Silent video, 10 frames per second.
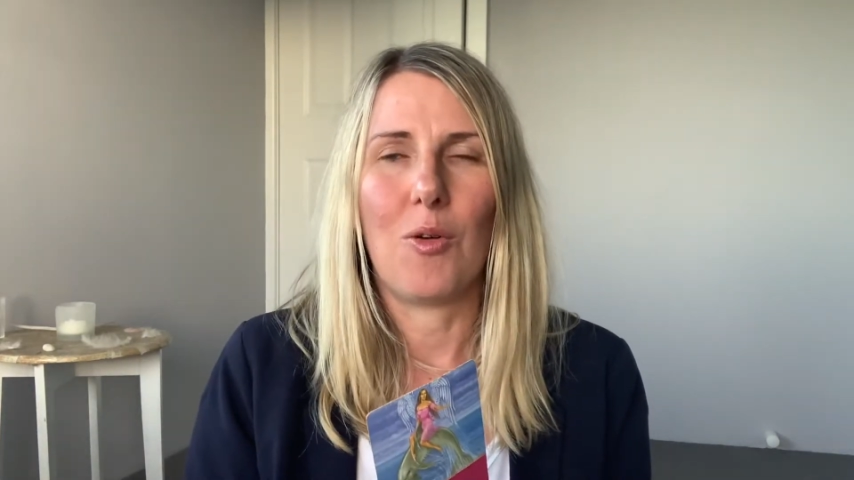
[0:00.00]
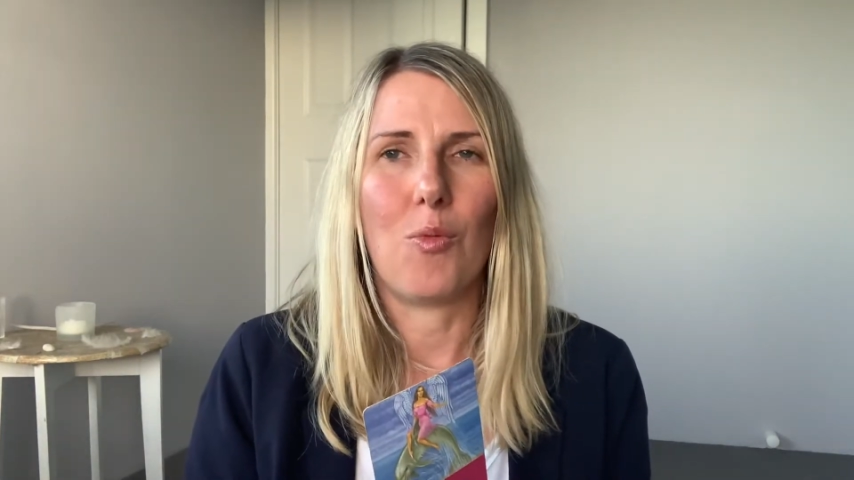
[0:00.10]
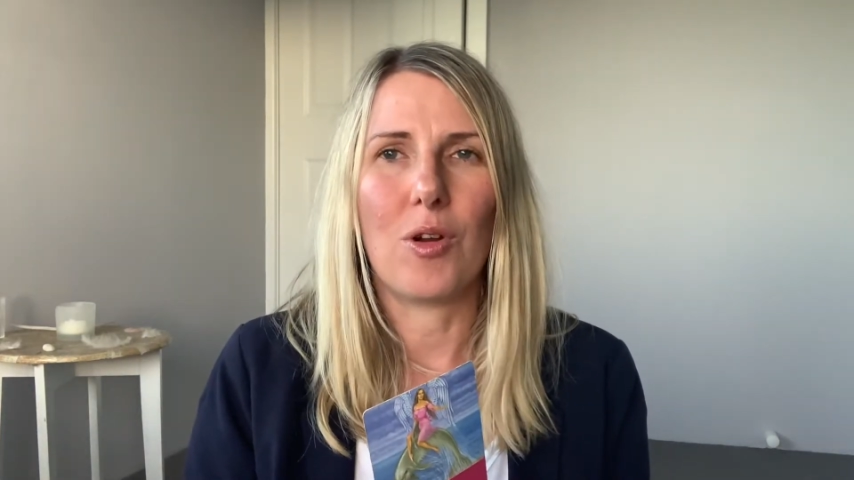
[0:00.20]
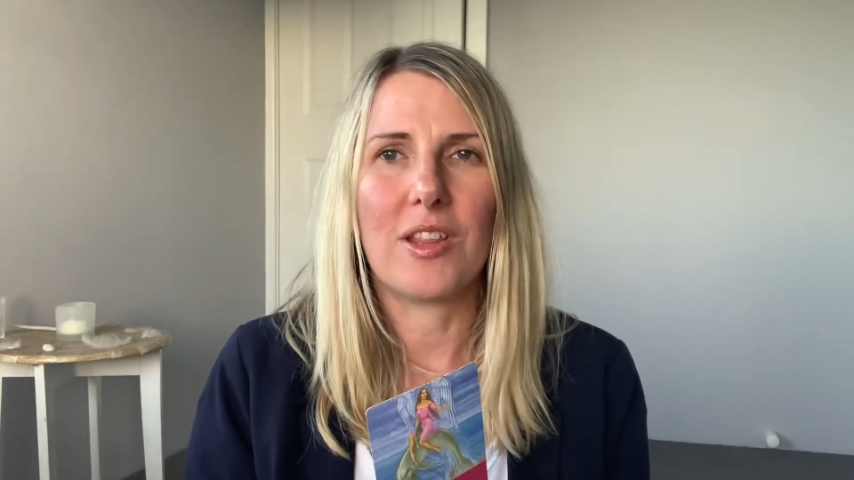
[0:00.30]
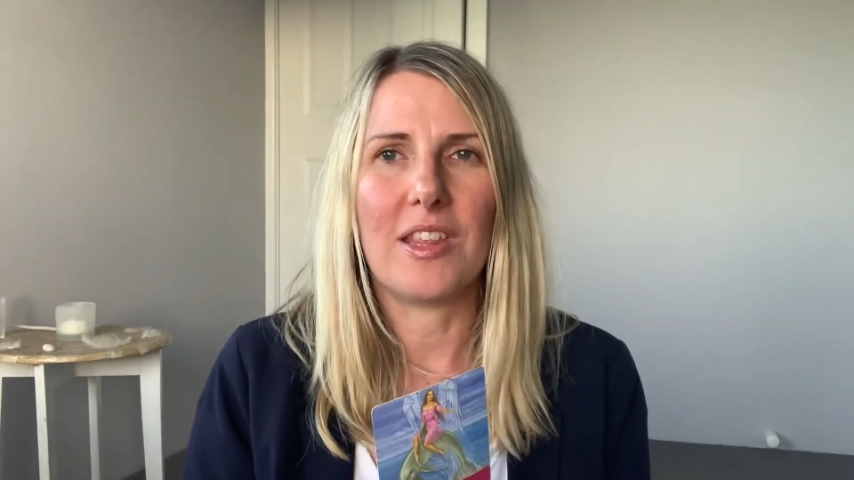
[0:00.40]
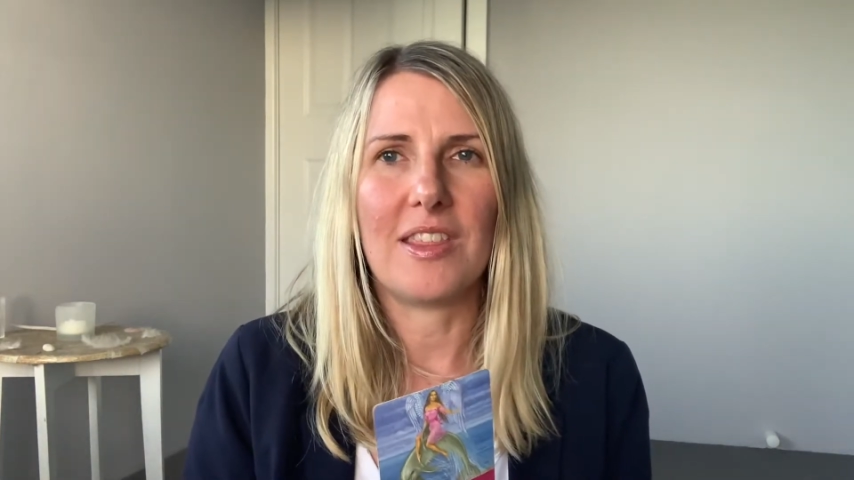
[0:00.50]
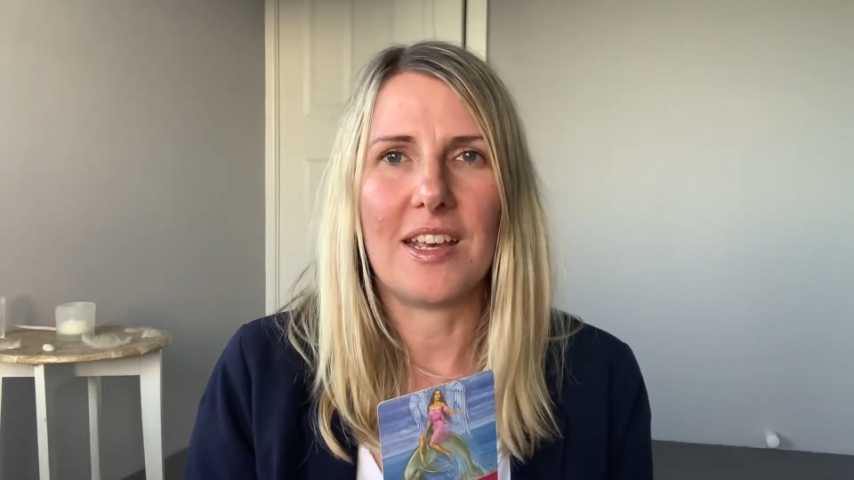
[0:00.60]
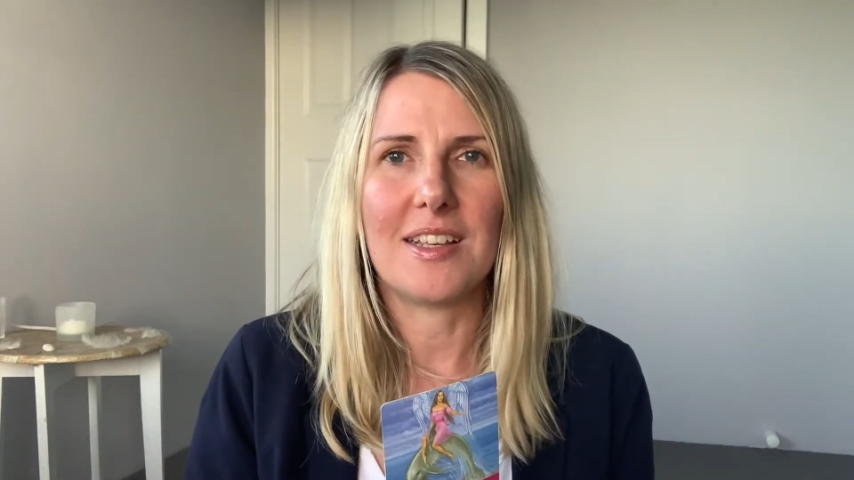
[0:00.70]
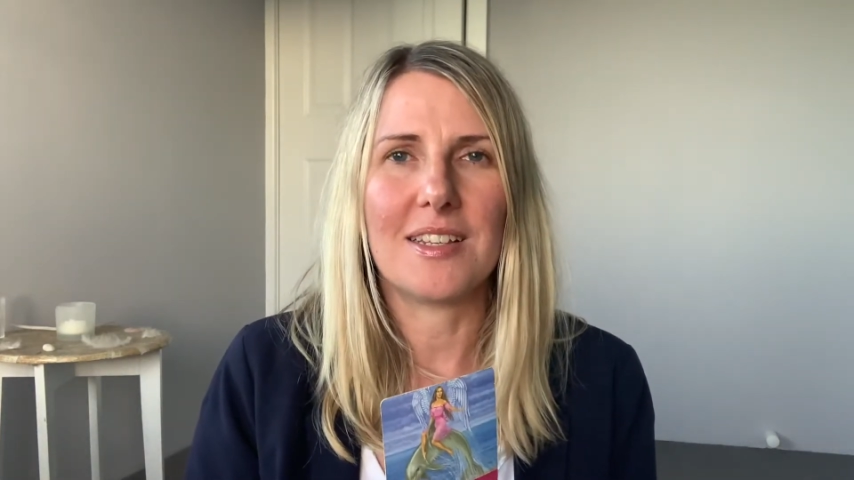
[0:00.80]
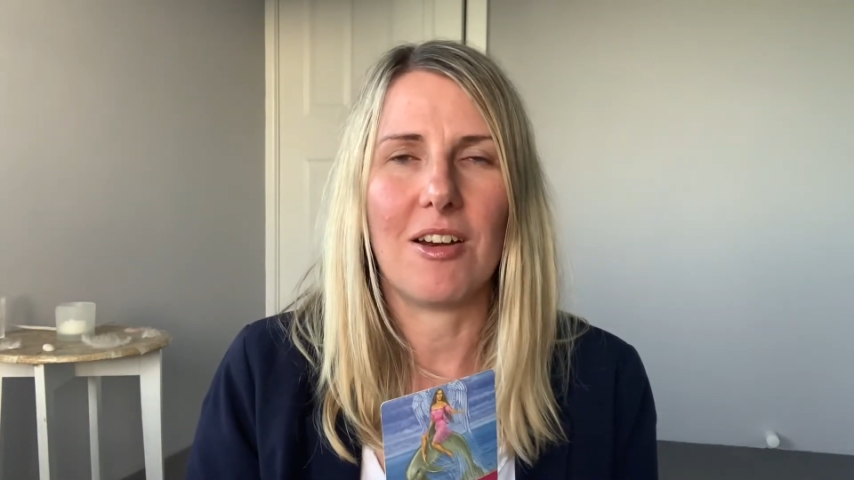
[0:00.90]
what are the
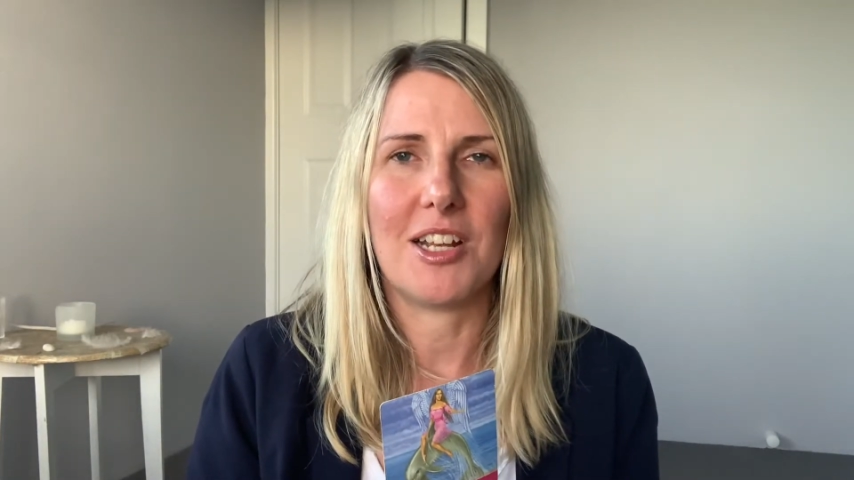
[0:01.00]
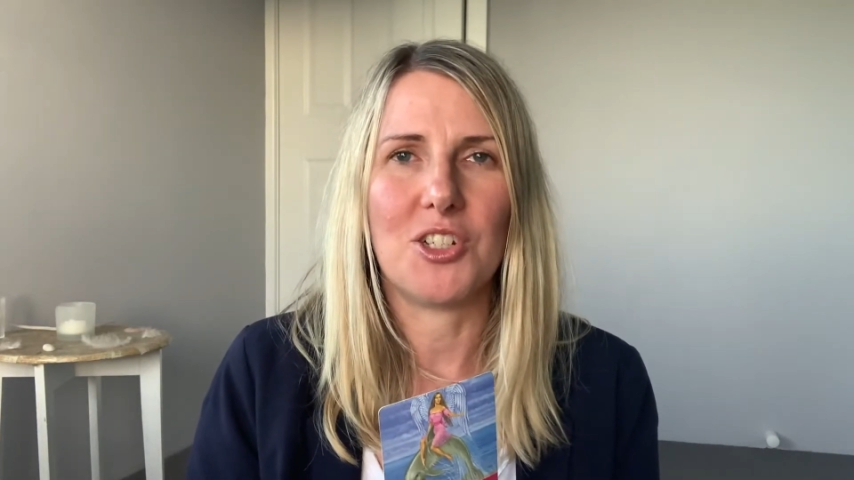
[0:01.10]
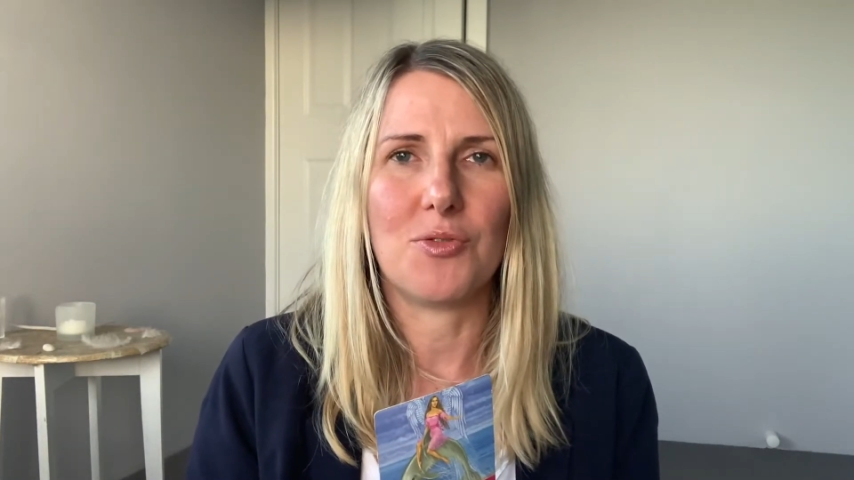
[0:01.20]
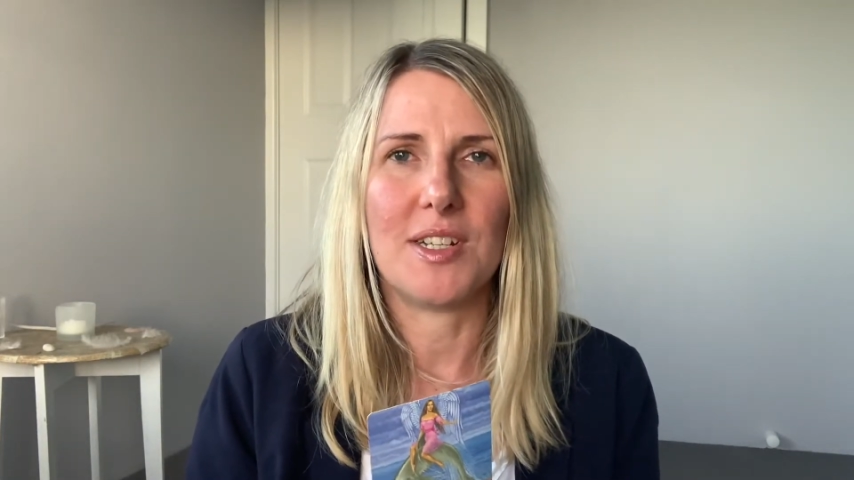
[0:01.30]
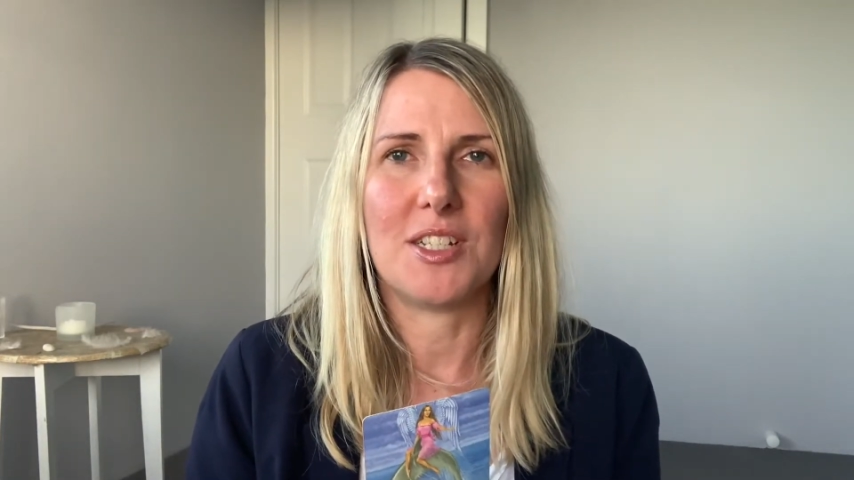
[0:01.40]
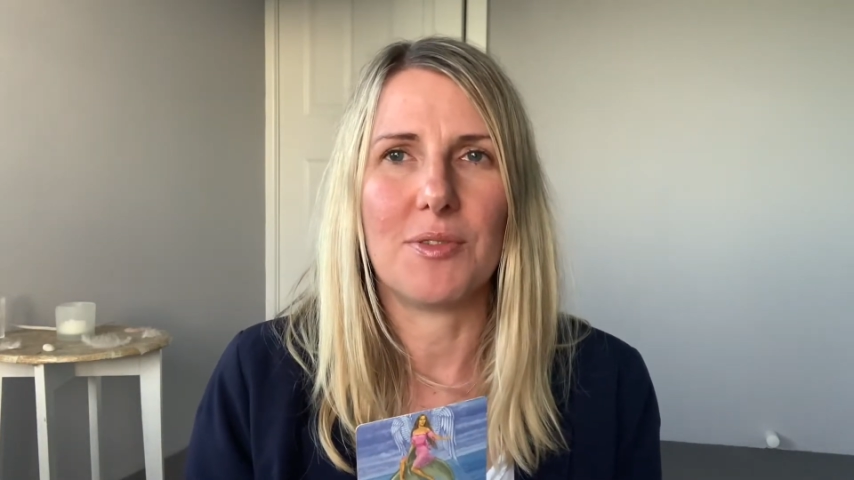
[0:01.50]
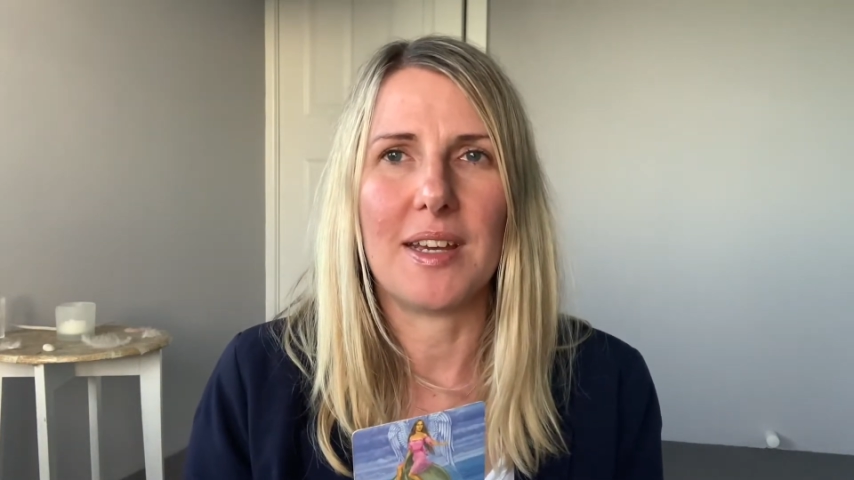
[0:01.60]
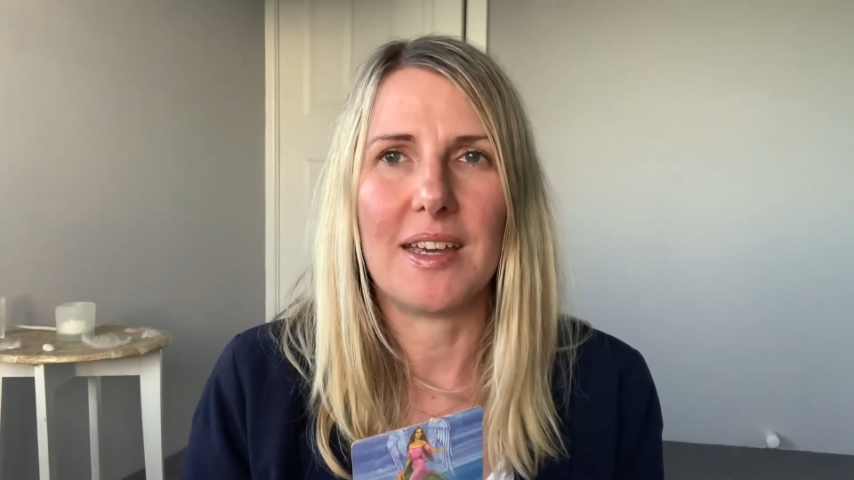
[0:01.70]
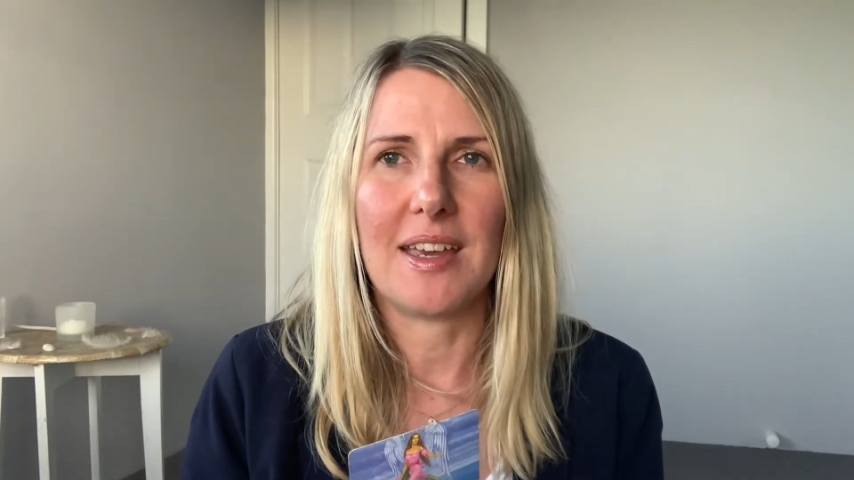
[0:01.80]
things that I enjoy doing